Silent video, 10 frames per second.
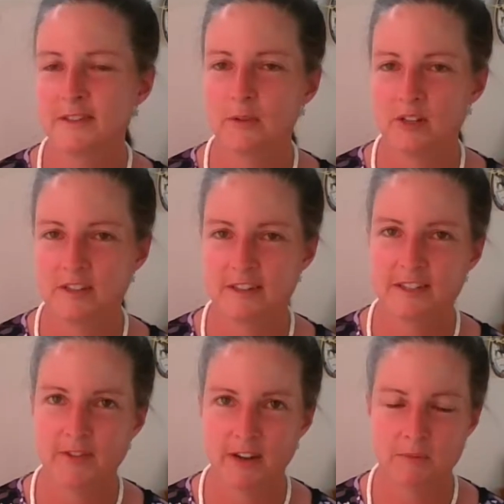question because
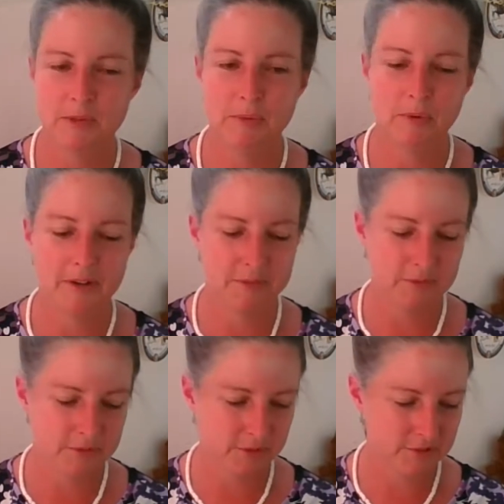I've had many people ask me
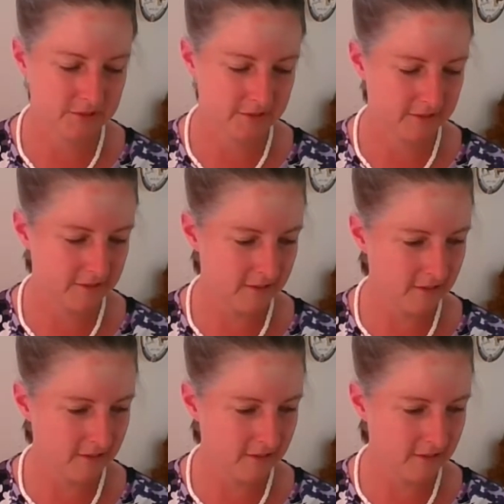this question